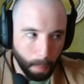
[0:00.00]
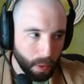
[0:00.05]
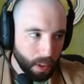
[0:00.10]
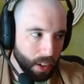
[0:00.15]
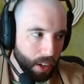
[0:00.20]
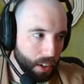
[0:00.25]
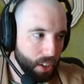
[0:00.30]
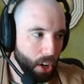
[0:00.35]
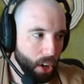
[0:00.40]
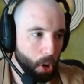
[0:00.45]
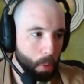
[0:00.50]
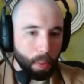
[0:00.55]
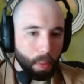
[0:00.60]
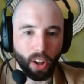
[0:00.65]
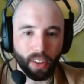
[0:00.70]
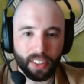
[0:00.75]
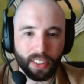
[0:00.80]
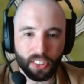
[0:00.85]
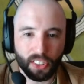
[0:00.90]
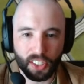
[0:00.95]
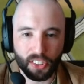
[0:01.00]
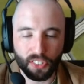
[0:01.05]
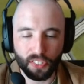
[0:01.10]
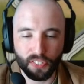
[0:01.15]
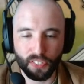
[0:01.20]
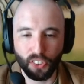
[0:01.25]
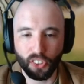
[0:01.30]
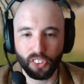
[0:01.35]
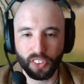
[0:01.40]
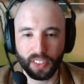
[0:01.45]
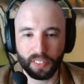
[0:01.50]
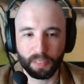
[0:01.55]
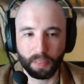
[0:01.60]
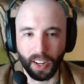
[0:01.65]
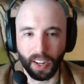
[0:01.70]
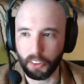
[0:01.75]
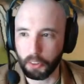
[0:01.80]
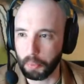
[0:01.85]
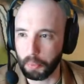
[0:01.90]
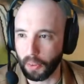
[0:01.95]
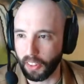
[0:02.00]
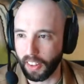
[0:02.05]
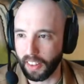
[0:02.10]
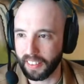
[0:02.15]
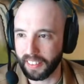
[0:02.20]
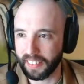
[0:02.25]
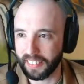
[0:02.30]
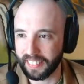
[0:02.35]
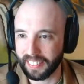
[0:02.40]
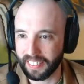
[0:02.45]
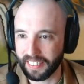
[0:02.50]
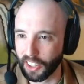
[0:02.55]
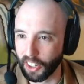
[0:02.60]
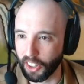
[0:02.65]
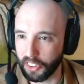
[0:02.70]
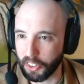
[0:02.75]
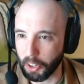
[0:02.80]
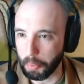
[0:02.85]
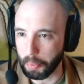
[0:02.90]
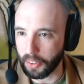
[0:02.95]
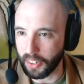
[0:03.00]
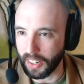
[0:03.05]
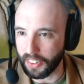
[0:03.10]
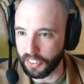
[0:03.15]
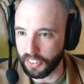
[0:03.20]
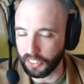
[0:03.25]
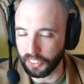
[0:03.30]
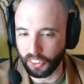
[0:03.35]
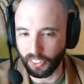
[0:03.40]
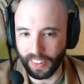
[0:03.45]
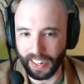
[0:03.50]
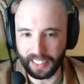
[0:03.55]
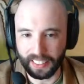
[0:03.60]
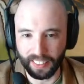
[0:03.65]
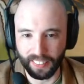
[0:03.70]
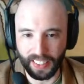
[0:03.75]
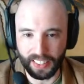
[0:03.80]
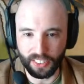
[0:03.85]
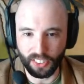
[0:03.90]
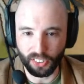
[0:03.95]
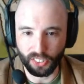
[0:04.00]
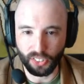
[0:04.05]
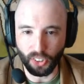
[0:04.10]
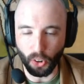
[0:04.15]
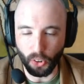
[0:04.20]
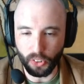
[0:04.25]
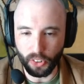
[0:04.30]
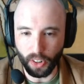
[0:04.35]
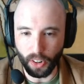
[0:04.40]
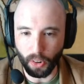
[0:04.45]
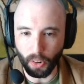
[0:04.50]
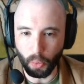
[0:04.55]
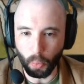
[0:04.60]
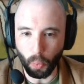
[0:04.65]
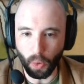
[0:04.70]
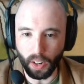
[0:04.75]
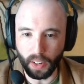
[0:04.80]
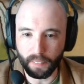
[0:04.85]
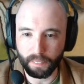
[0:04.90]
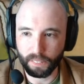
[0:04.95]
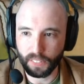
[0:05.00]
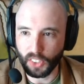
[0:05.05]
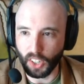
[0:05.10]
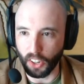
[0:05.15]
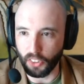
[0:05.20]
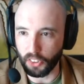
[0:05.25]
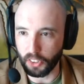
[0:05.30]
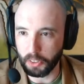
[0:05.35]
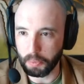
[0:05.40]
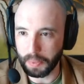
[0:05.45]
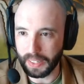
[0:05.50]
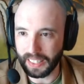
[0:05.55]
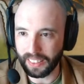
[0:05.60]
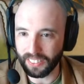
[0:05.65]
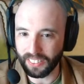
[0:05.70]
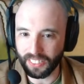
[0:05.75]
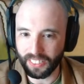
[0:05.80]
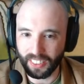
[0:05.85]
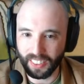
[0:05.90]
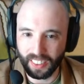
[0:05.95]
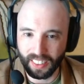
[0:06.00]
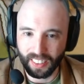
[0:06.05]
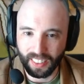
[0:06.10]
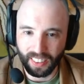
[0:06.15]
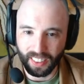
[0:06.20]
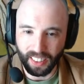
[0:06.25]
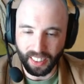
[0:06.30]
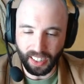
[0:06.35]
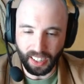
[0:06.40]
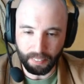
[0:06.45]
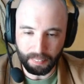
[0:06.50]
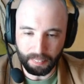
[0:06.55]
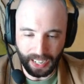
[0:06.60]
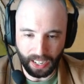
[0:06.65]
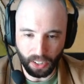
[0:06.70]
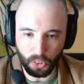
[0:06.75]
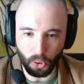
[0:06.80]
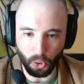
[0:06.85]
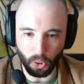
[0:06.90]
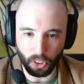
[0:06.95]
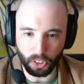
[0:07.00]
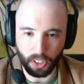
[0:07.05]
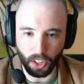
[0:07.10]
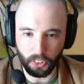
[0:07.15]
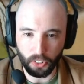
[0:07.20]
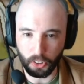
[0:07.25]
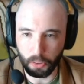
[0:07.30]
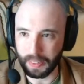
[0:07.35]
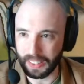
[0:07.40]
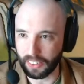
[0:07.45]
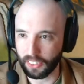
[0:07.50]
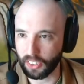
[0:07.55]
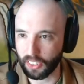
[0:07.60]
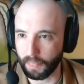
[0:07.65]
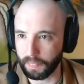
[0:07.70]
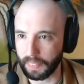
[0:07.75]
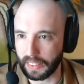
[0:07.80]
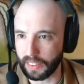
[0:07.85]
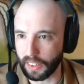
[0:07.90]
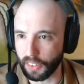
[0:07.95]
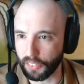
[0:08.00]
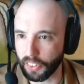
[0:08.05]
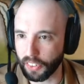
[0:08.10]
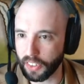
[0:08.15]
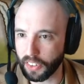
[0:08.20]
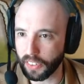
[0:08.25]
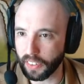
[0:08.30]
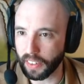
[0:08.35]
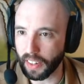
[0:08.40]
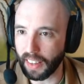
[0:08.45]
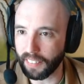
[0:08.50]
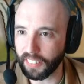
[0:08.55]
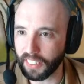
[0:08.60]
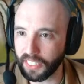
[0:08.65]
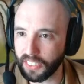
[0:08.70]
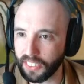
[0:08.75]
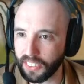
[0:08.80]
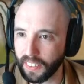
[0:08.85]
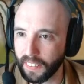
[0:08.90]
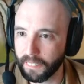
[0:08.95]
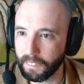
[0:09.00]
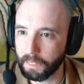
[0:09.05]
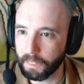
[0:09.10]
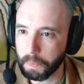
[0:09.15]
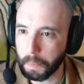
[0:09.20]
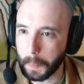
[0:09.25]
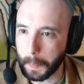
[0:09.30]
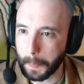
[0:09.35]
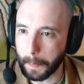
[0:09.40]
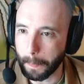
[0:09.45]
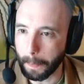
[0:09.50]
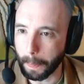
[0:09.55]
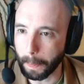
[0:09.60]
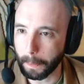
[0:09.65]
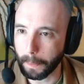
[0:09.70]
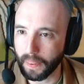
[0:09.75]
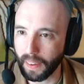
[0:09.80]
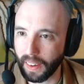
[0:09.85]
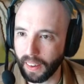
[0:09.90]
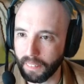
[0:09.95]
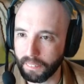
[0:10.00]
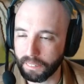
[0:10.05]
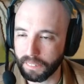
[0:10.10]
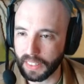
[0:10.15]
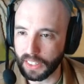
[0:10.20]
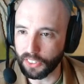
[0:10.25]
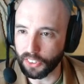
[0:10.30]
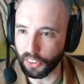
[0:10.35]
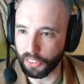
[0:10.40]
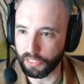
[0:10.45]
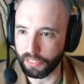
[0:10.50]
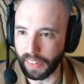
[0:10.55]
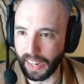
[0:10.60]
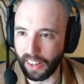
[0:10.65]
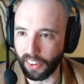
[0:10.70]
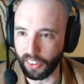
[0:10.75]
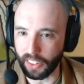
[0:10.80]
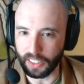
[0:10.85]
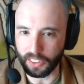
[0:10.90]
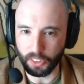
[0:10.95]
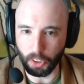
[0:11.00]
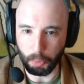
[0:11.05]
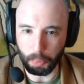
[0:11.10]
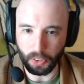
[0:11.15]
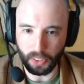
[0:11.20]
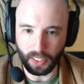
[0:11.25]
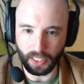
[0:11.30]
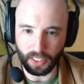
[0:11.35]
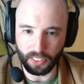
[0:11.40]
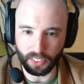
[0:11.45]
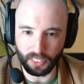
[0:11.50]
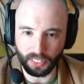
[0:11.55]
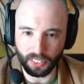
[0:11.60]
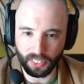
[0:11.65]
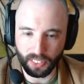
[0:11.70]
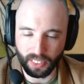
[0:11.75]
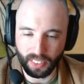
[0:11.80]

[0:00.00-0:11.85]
No, Paul, it's fully possible that your interpretation is correct and they just don't know what cousin means. And or cousin means something different to the goblins. These are valid interpretations.